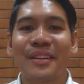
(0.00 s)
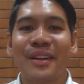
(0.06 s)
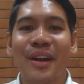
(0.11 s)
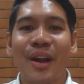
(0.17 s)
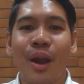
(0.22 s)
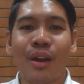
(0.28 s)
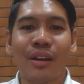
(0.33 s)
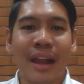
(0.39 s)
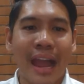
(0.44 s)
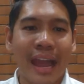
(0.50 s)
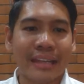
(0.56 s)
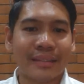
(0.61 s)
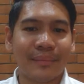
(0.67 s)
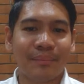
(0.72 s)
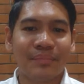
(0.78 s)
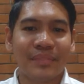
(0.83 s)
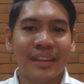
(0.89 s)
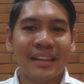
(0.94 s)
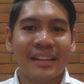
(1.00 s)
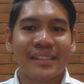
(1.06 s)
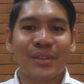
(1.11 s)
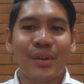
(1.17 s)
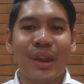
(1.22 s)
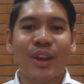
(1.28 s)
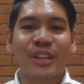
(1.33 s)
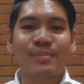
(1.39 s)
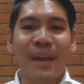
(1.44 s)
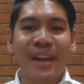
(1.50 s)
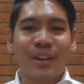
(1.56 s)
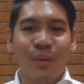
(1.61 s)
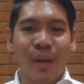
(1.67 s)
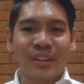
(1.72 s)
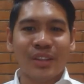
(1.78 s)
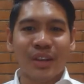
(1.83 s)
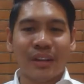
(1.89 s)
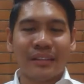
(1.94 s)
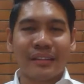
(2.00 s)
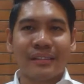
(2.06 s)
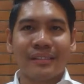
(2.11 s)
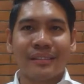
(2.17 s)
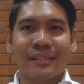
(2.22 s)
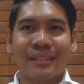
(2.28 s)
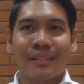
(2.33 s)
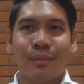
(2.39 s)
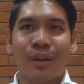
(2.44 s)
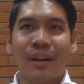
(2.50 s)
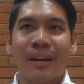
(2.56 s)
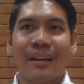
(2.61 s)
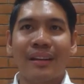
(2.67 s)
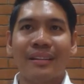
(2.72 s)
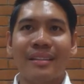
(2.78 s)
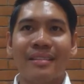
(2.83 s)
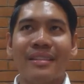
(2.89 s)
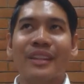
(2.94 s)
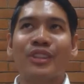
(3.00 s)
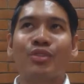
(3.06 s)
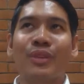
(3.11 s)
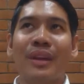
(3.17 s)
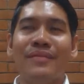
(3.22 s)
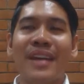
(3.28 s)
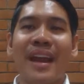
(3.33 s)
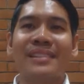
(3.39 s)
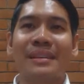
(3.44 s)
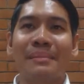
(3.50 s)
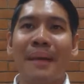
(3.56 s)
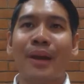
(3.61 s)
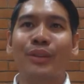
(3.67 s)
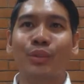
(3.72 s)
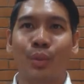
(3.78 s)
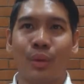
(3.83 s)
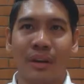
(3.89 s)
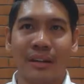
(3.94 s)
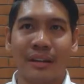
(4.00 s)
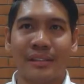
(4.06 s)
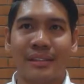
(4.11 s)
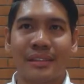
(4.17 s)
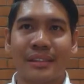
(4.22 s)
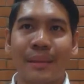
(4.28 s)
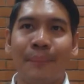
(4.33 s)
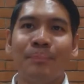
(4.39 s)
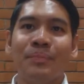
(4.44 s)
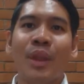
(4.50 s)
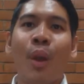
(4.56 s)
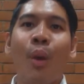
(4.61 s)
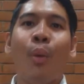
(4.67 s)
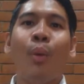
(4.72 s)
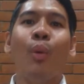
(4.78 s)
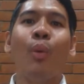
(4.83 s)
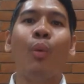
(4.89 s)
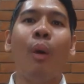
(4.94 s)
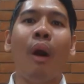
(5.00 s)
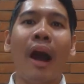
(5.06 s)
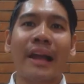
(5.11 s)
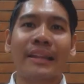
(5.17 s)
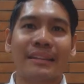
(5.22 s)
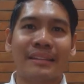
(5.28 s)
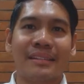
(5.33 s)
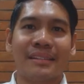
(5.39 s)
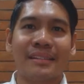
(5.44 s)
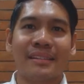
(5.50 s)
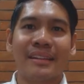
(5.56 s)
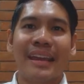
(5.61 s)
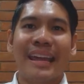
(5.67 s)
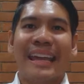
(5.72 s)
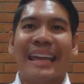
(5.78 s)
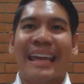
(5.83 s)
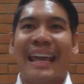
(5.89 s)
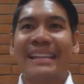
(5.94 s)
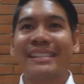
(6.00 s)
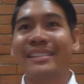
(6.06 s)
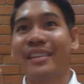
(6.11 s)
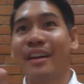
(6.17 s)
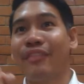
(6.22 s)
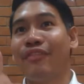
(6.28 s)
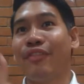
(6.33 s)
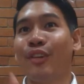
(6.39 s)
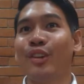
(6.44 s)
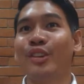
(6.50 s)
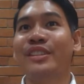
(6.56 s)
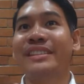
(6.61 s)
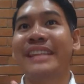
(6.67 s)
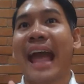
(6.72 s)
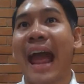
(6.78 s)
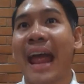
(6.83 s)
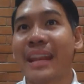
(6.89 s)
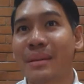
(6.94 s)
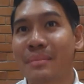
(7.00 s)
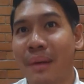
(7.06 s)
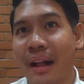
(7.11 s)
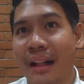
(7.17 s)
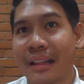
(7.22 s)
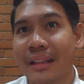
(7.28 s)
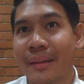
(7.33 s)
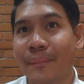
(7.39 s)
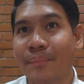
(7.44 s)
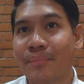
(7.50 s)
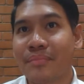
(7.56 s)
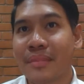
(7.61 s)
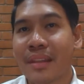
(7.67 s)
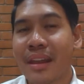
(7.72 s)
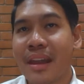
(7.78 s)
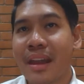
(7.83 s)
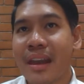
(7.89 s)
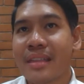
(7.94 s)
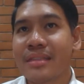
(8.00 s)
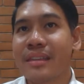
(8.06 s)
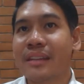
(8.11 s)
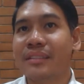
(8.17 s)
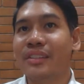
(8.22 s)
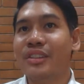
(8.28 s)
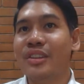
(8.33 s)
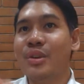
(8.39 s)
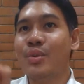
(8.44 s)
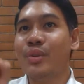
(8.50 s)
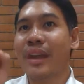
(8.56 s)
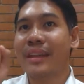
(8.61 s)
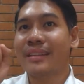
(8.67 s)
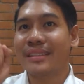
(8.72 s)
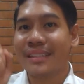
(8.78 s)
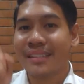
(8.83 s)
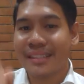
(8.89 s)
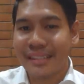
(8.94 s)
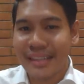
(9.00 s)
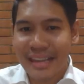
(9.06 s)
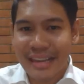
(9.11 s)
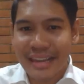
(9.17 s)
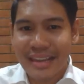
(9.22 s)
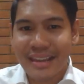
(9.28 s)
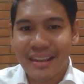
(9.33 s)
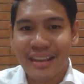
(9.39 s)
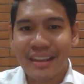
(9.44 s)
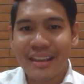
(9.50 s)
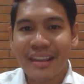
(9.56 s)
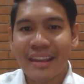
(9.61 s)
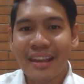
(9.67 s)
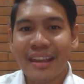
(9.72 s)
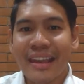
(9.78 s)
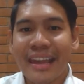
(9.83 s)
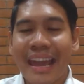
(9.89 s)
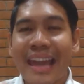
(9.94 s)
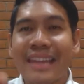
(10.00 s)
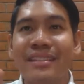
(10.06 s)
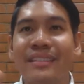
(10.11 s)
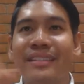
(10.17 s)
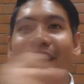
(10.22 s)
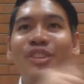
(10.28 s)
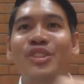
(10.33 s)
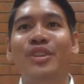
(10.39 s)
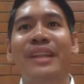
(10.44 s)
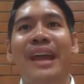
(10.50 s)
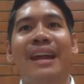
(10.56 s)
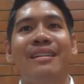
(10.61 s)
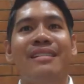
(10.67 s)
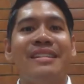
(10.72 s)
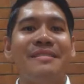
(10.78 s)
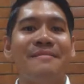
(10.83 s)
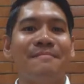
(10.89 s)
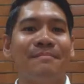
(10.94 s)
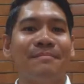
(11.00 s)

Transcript: All right. So here's my question. Where the trivia is about words. What is the first animal that you can see in the dictionary?